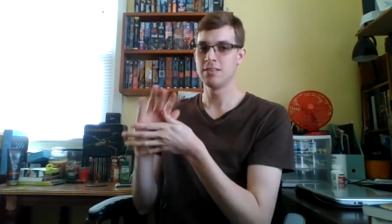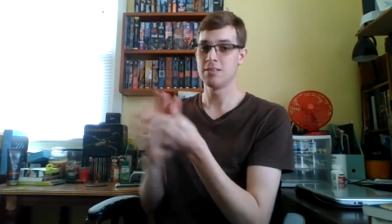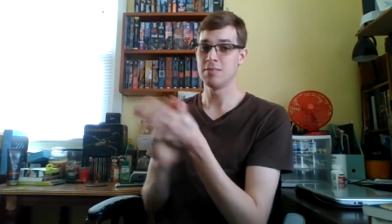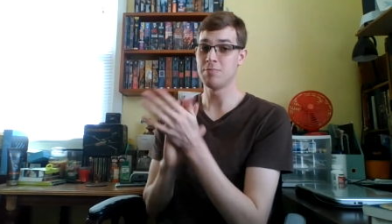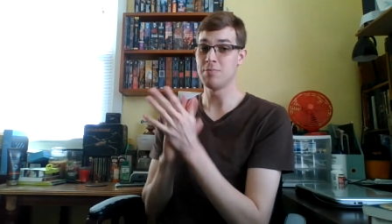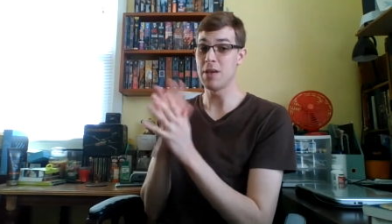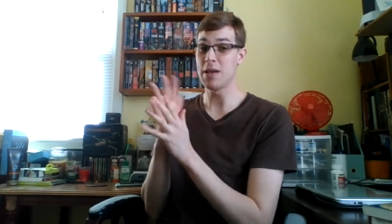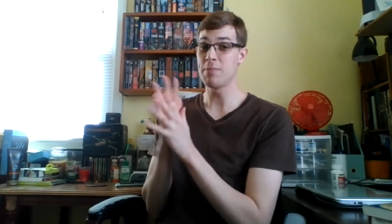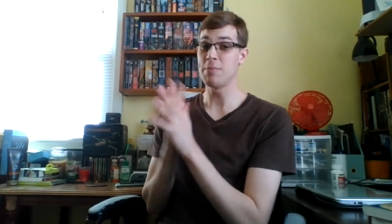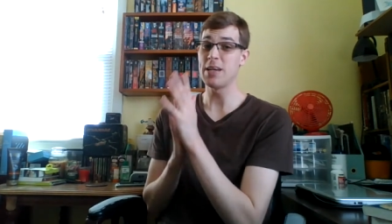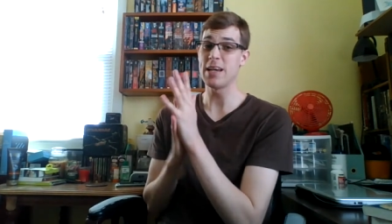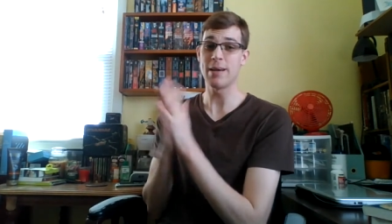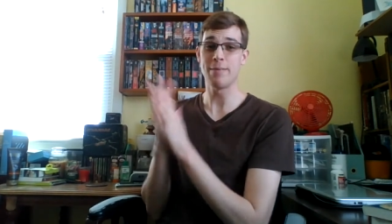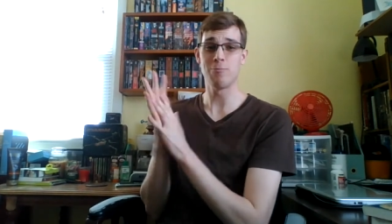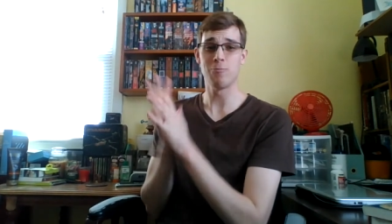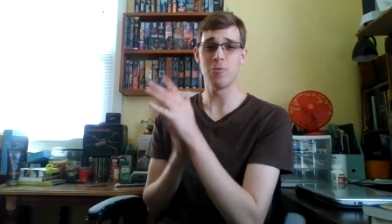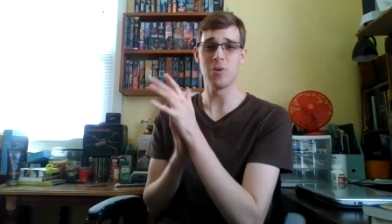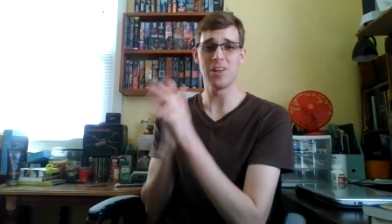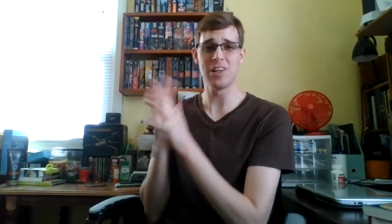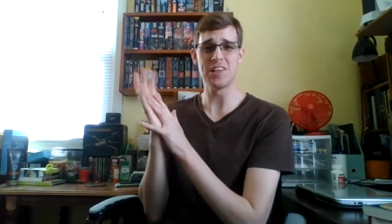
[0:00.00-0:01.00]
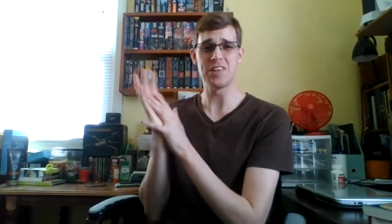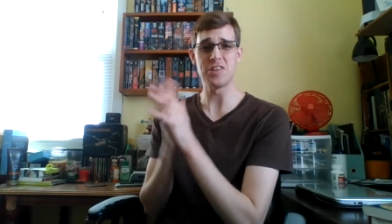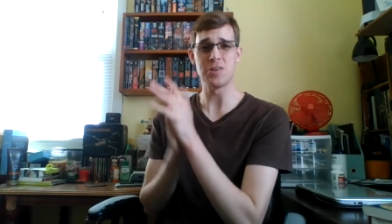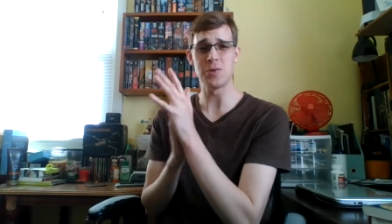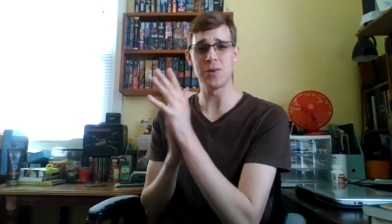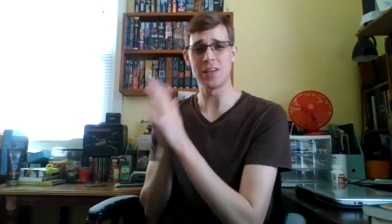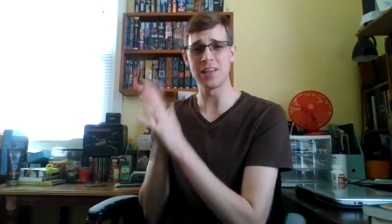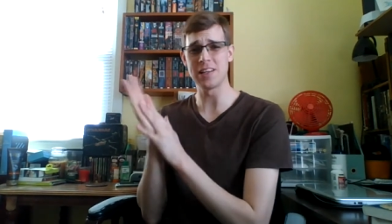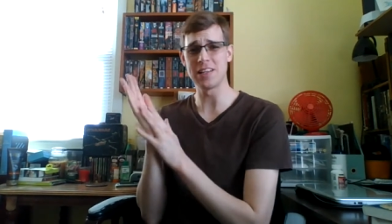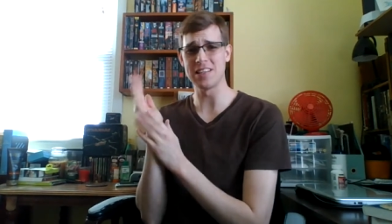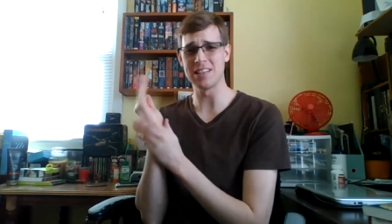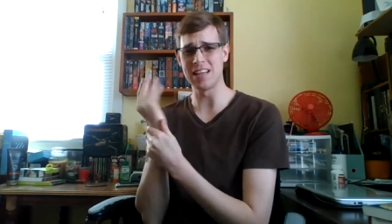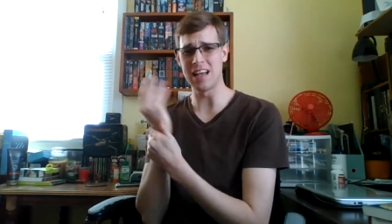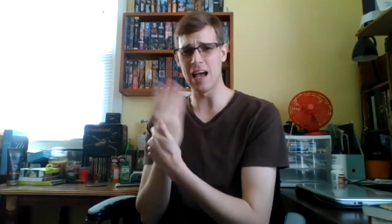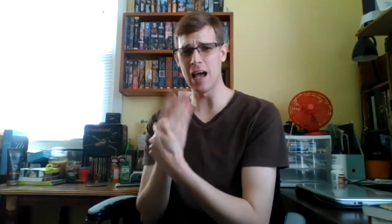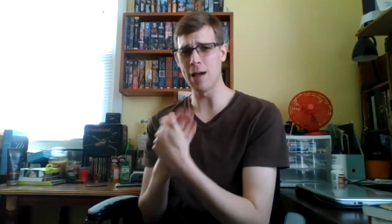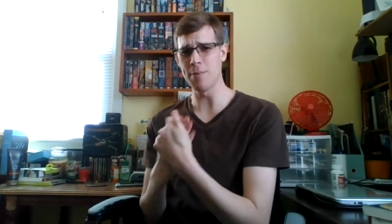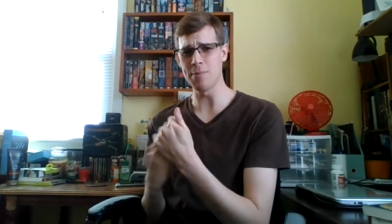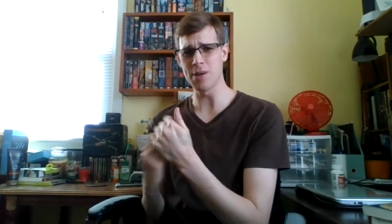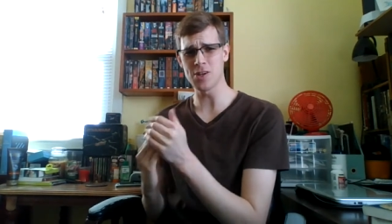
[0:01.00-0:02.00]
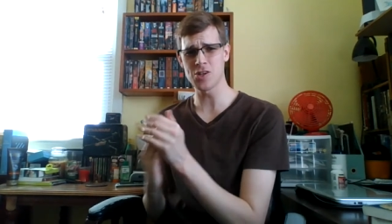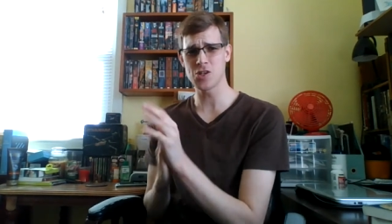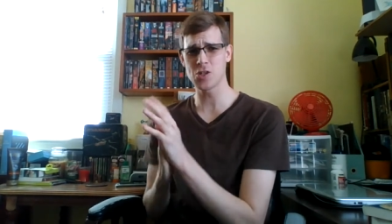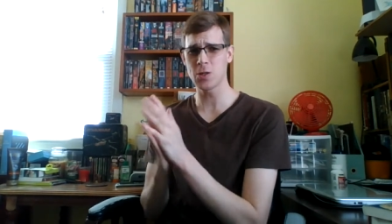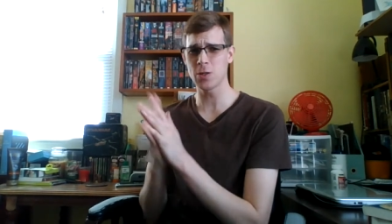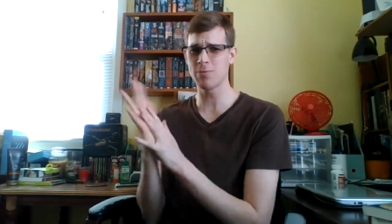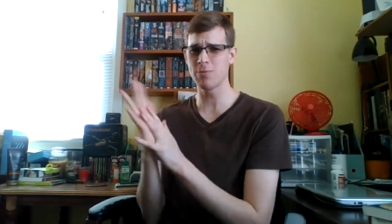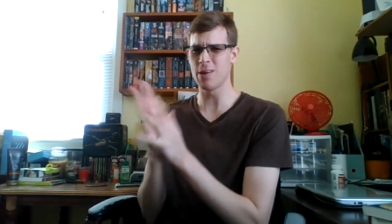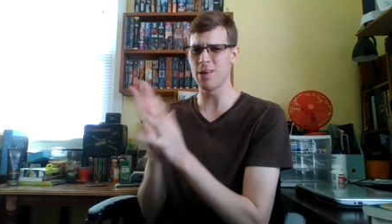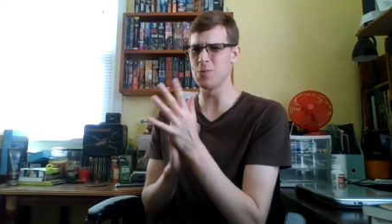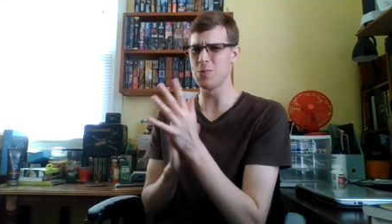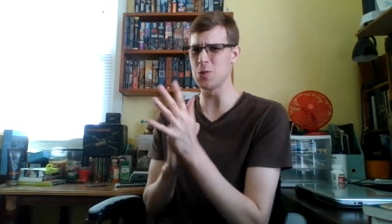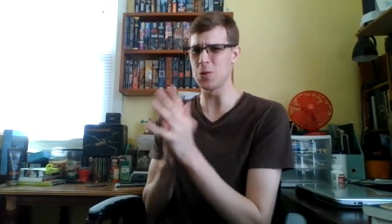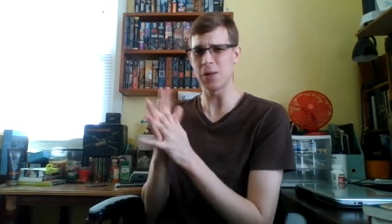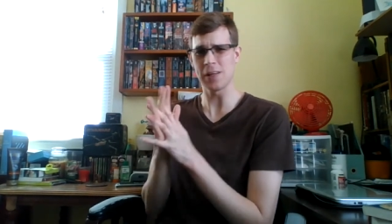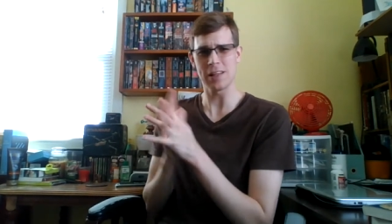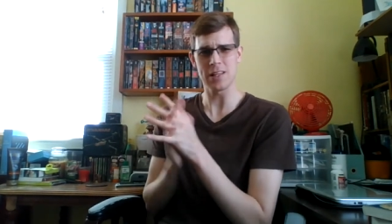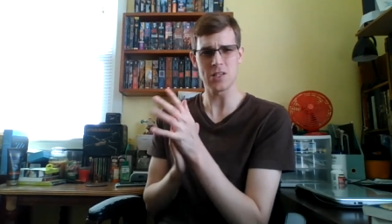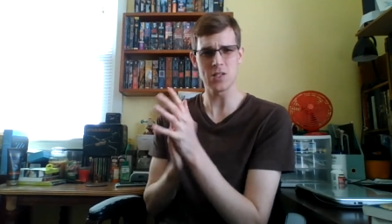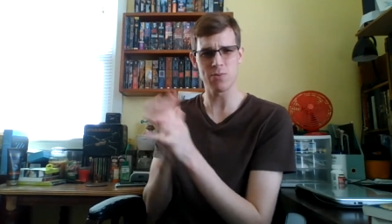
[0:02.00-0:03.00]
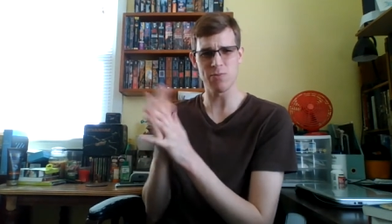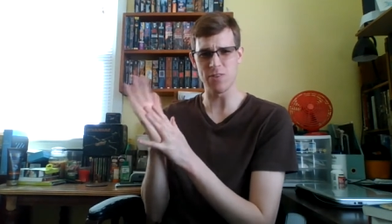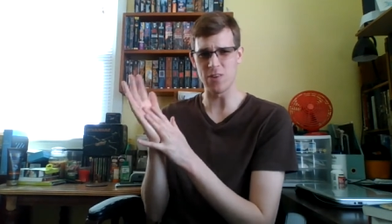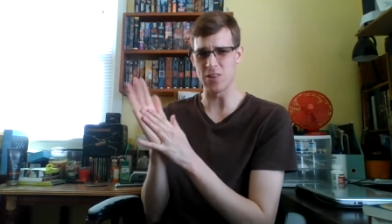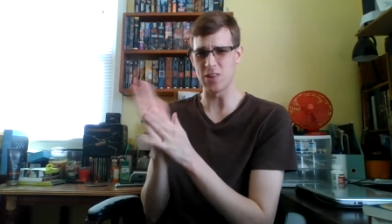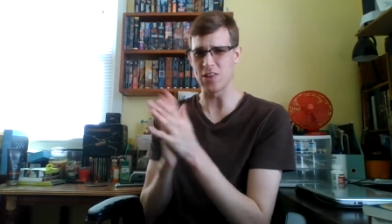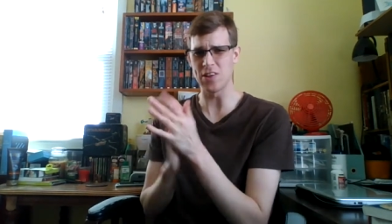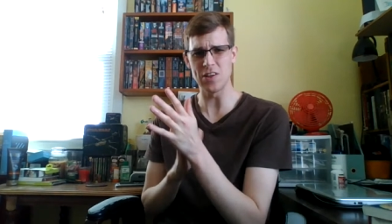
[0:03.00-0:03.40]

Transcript: Maybe I'm really doing. I'm not sure if I'm doing this for